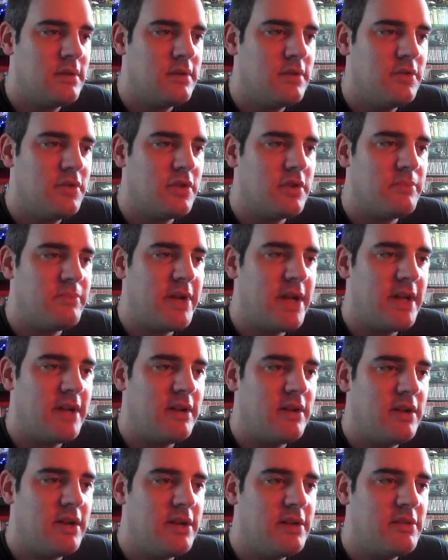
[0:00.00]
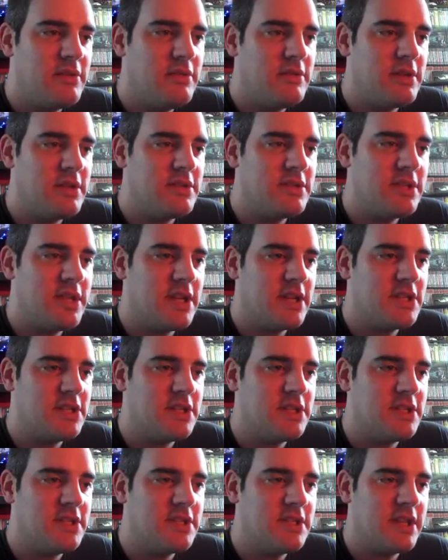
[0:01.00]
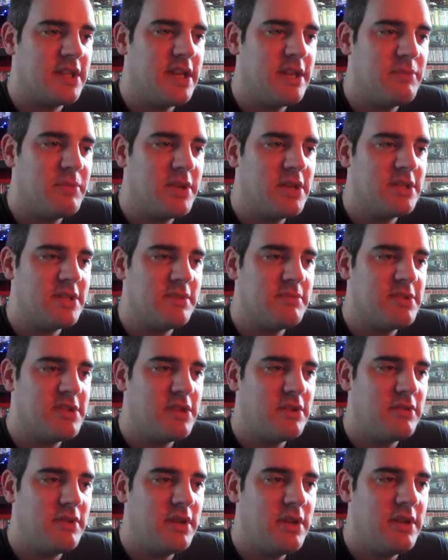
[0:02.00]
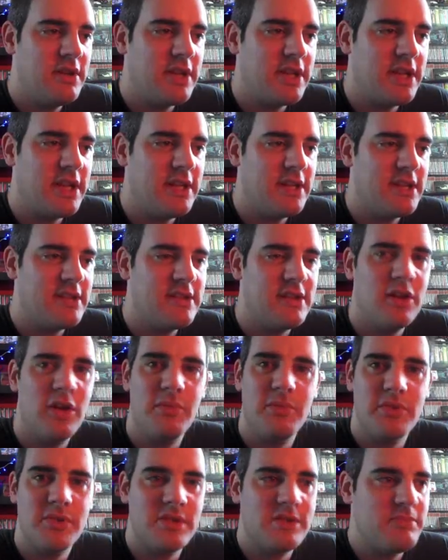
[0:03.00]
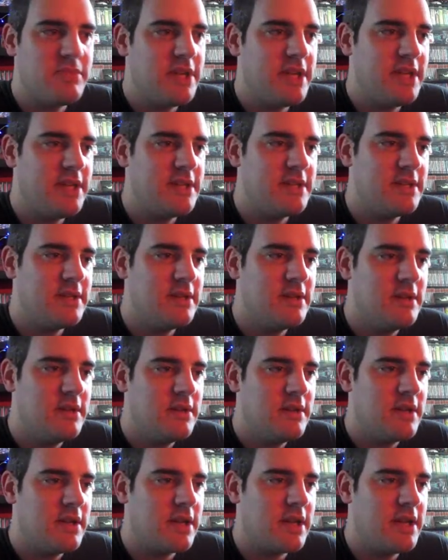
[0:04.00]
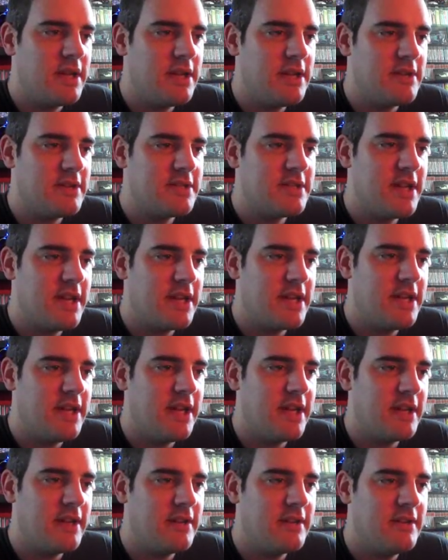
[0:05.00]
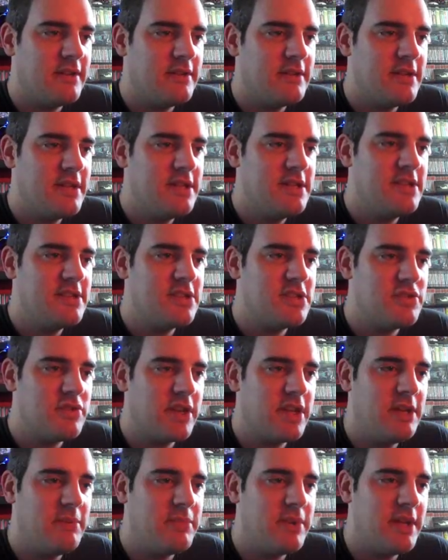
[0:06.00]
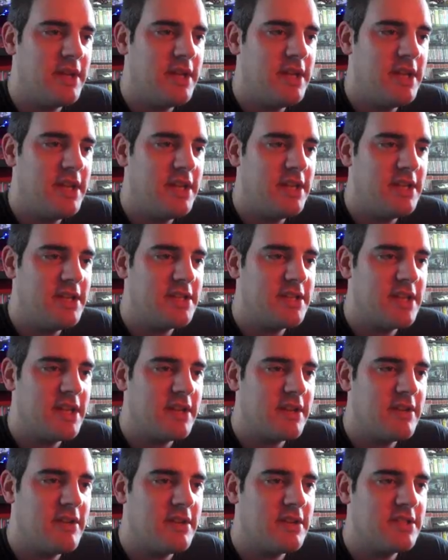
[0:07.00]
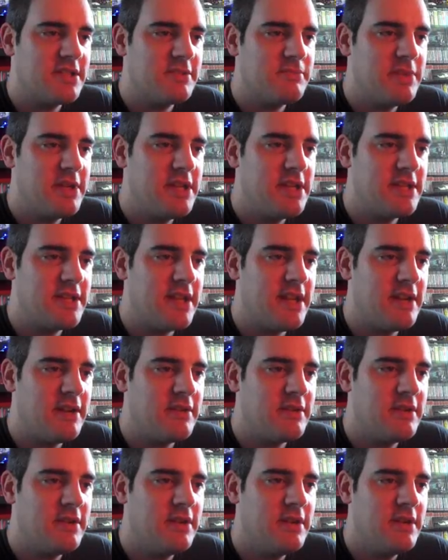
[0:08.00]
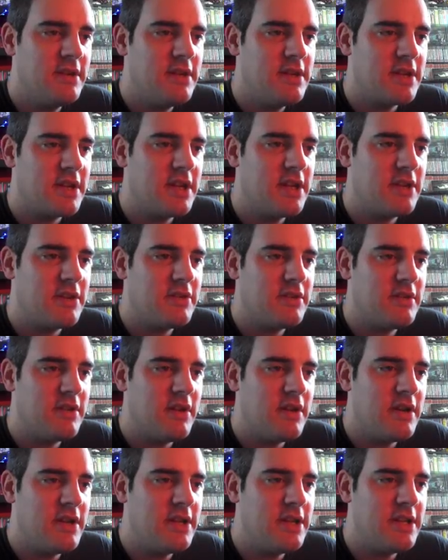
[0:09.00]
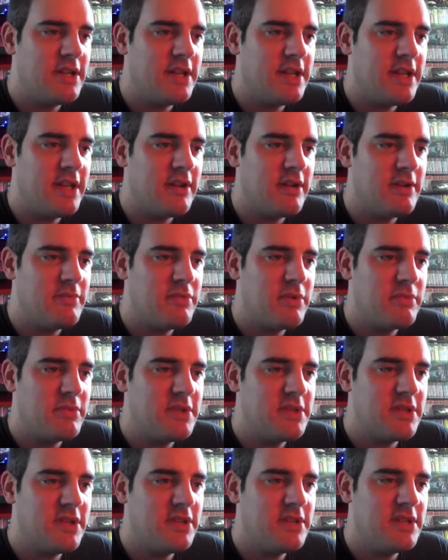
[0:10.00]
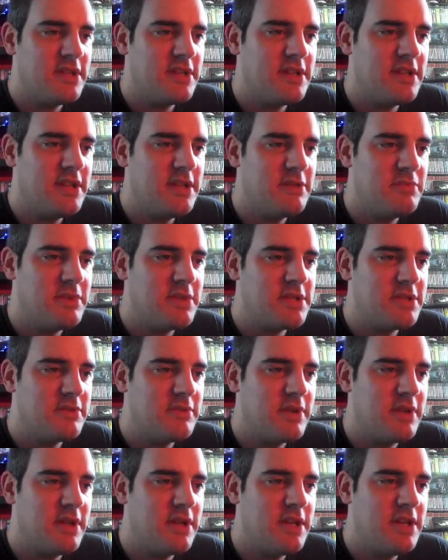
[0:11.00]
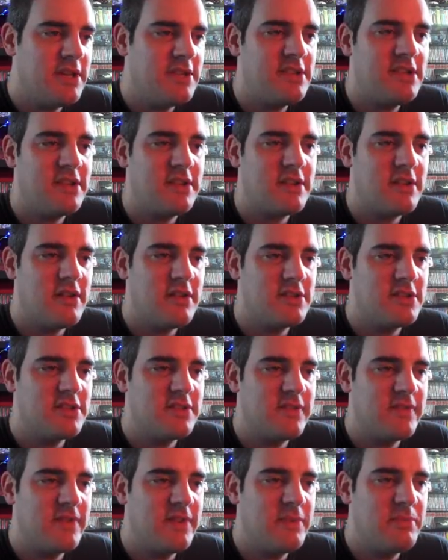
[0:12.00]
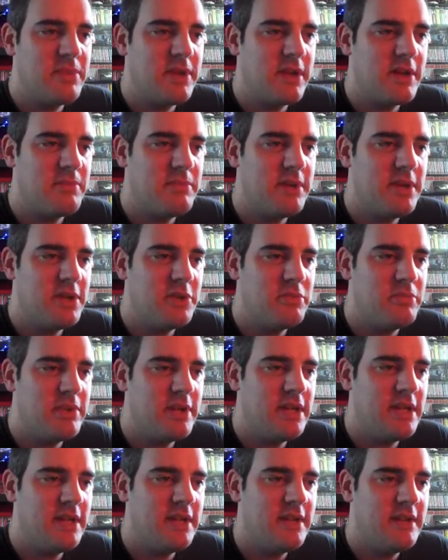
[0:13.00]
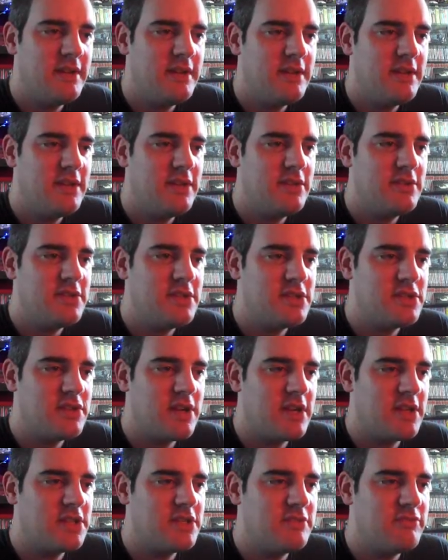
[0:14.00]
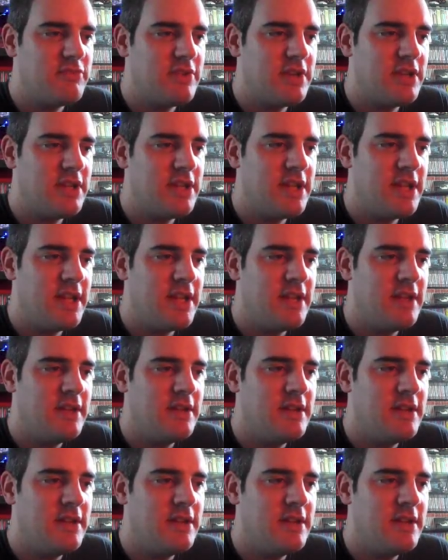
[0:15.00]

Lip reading: Not a bad line through those sections. Again, because I'm still learning it, there's a lot more speed. Again here, attacking. This is a tricky bit here. You need to get the car's speed down, get a good line in here. I probably turned in a little bit too early. You see the car just flipping up a little bit, losing traction around there,